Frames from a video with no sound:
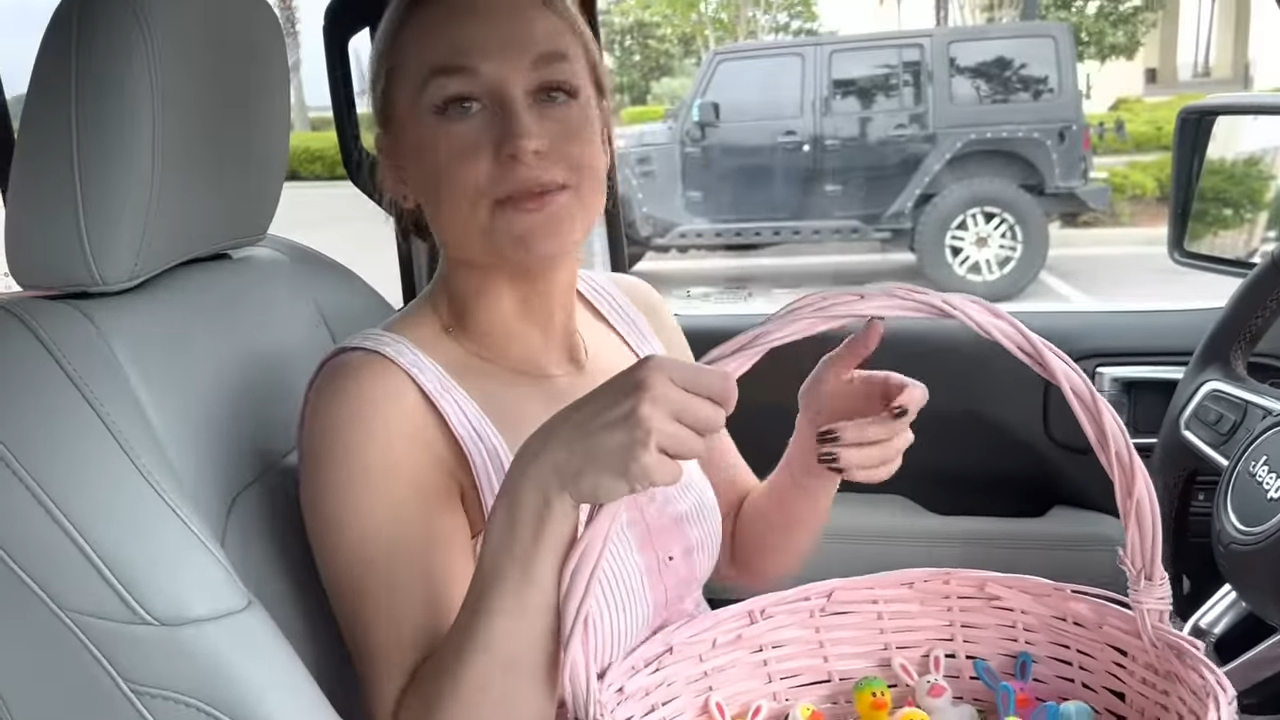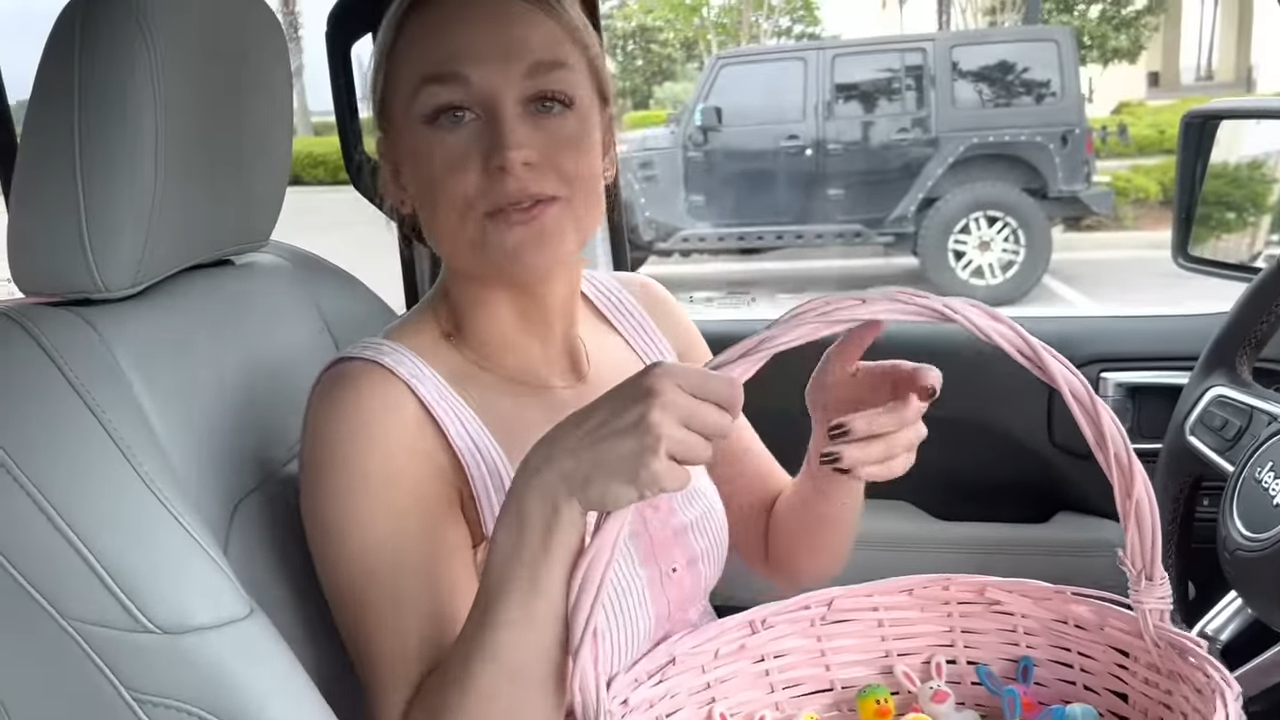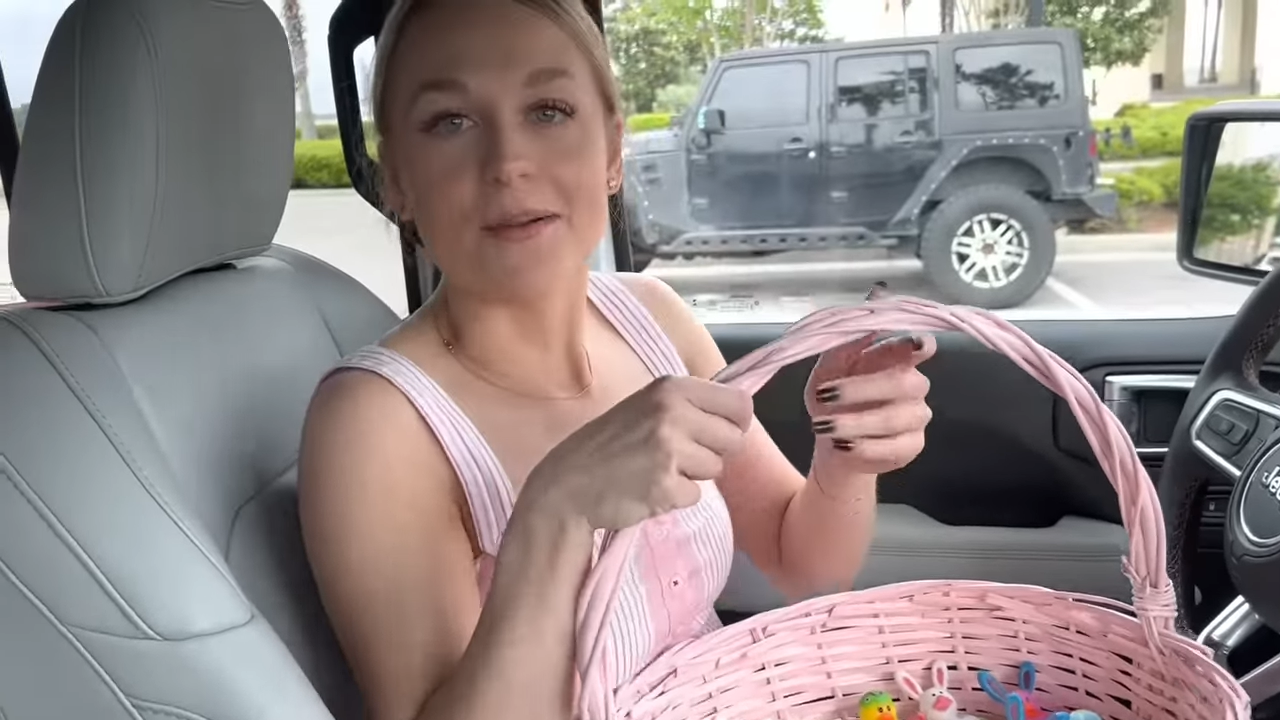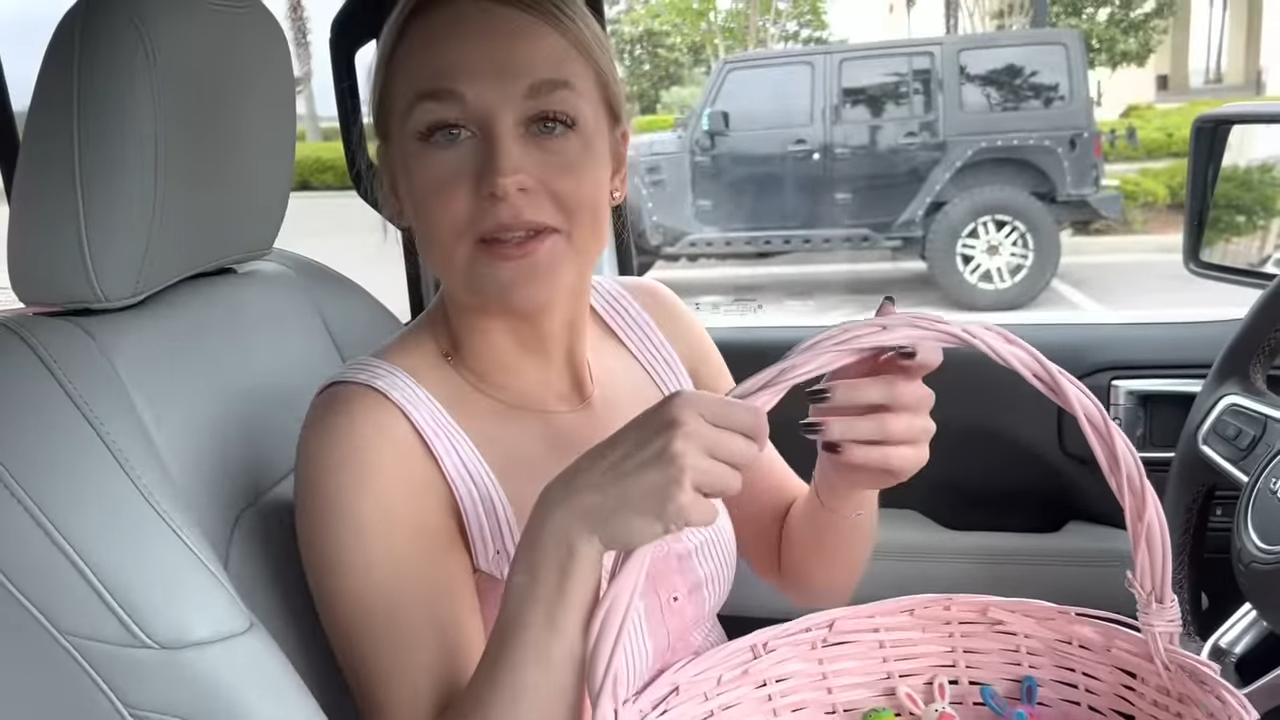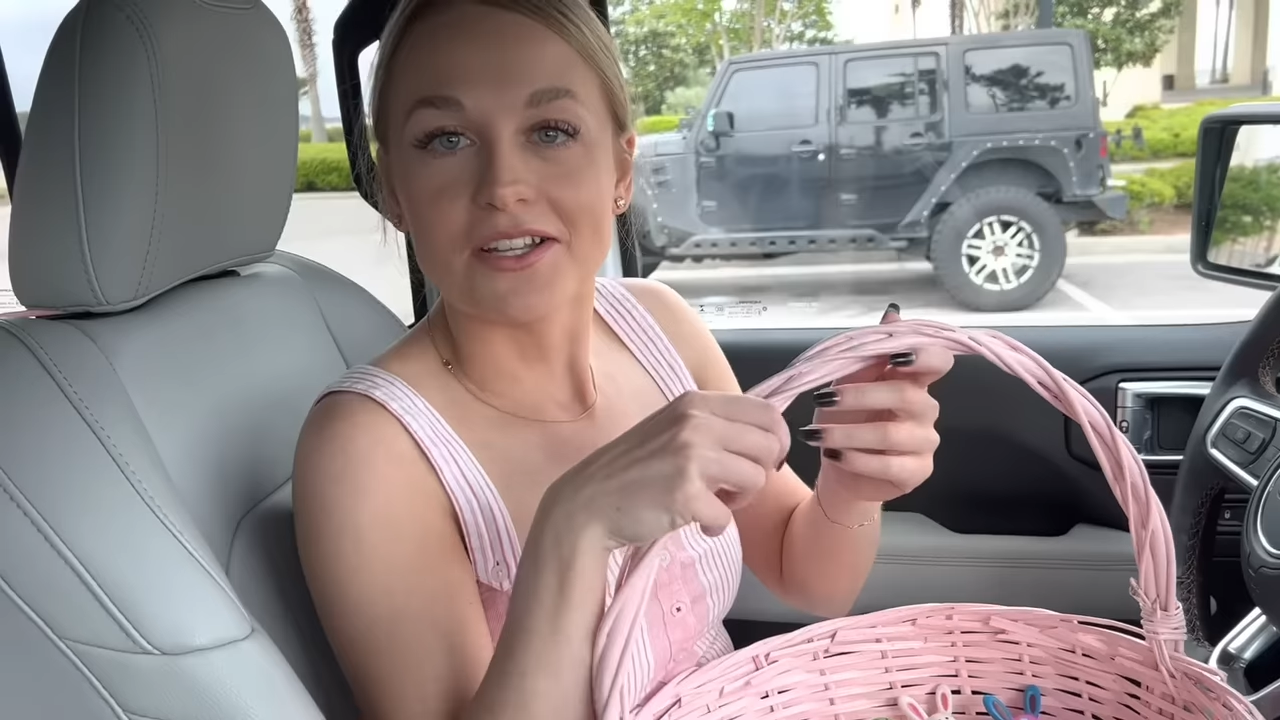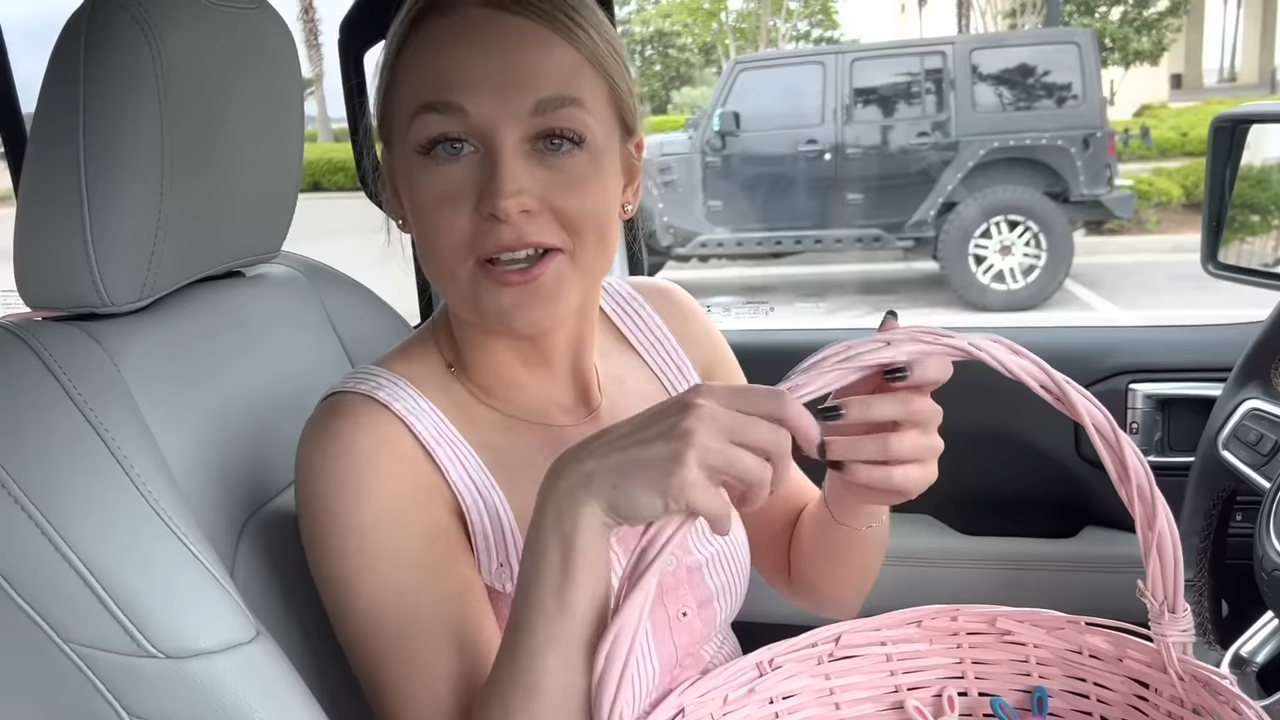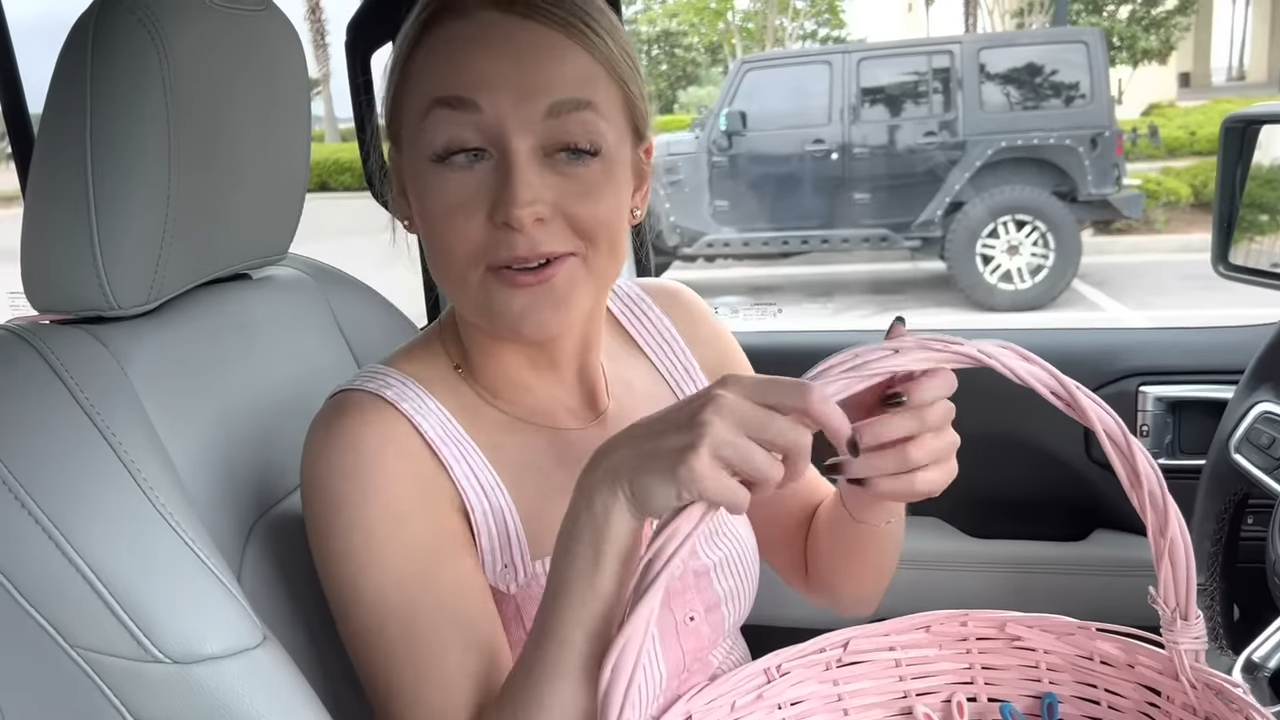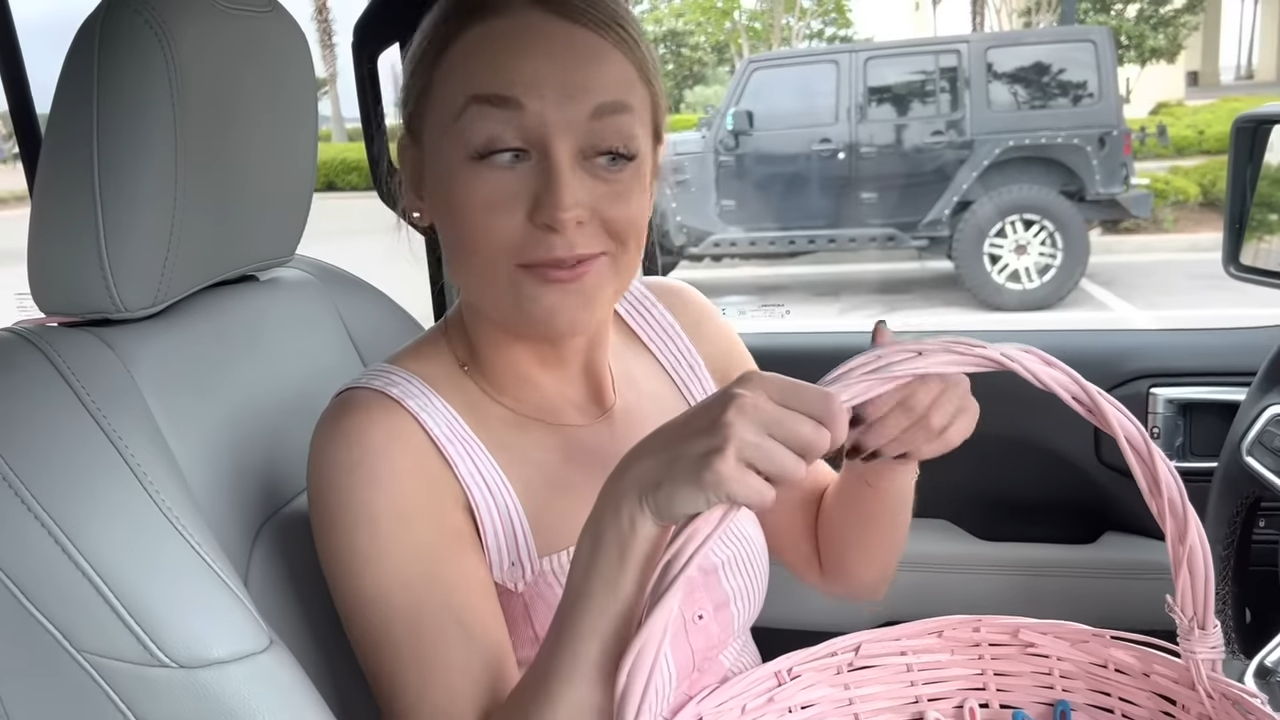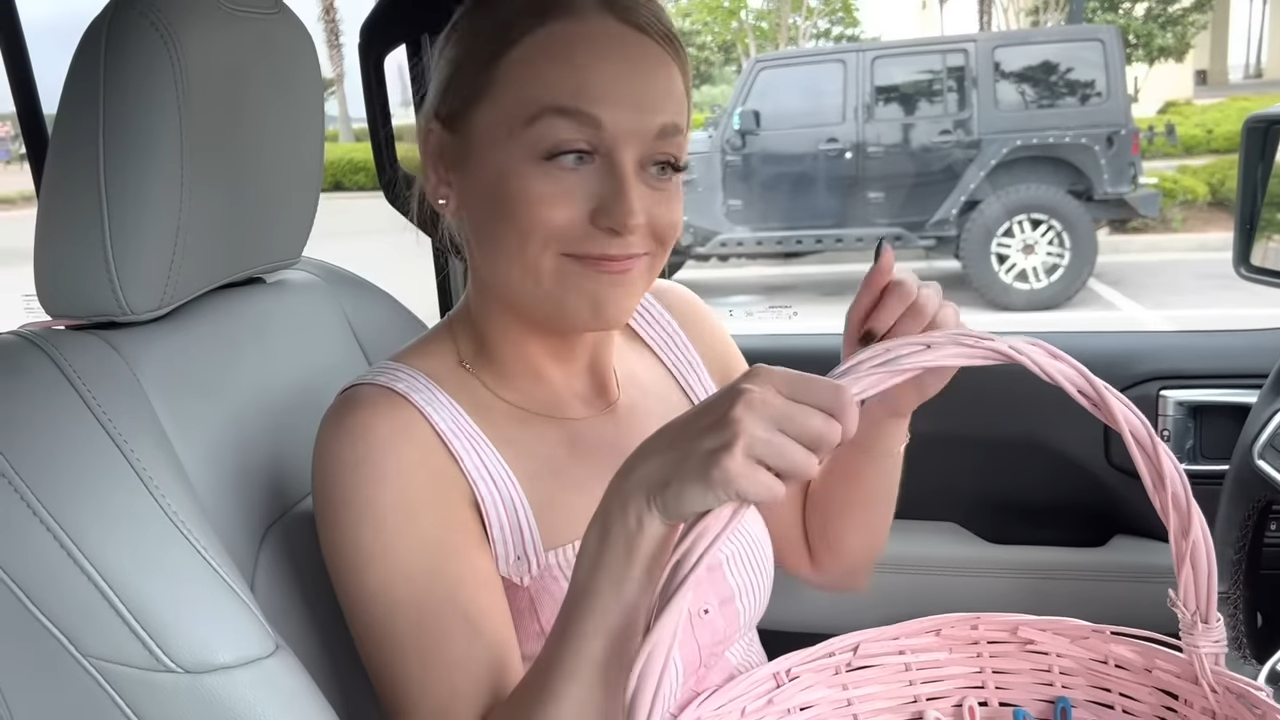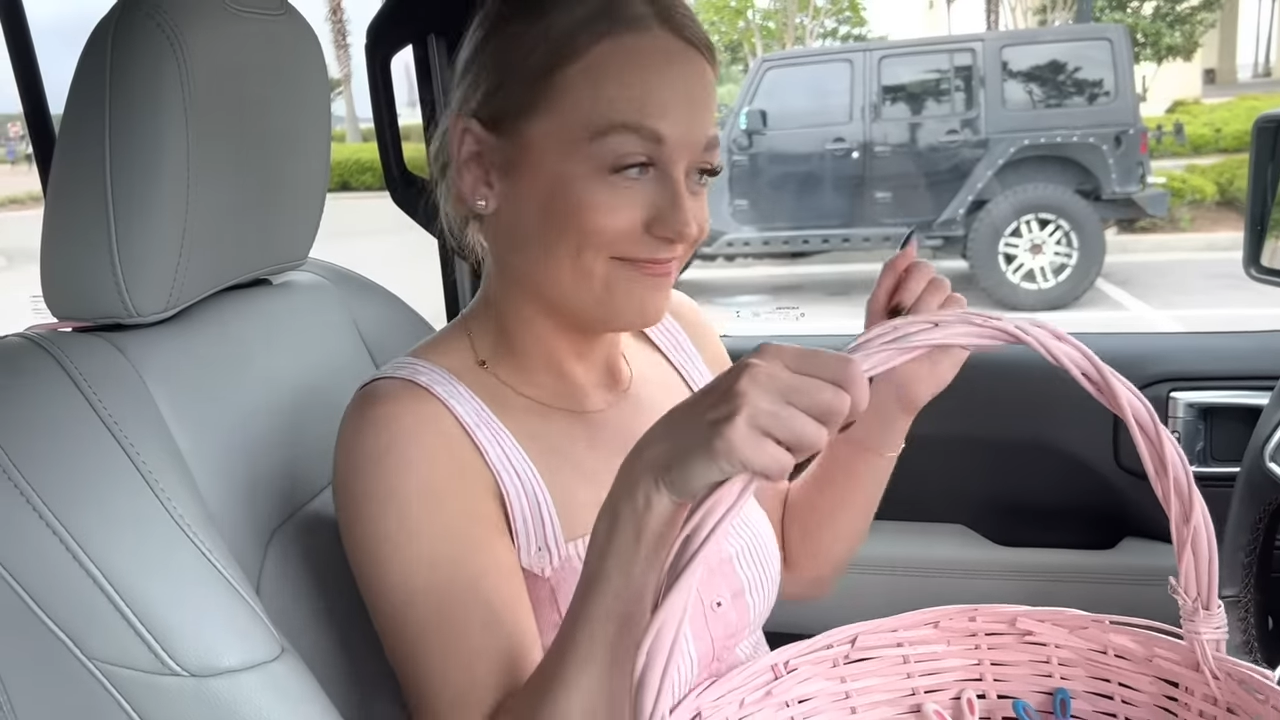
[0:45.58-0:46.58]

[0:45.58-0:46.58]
so I'm going to go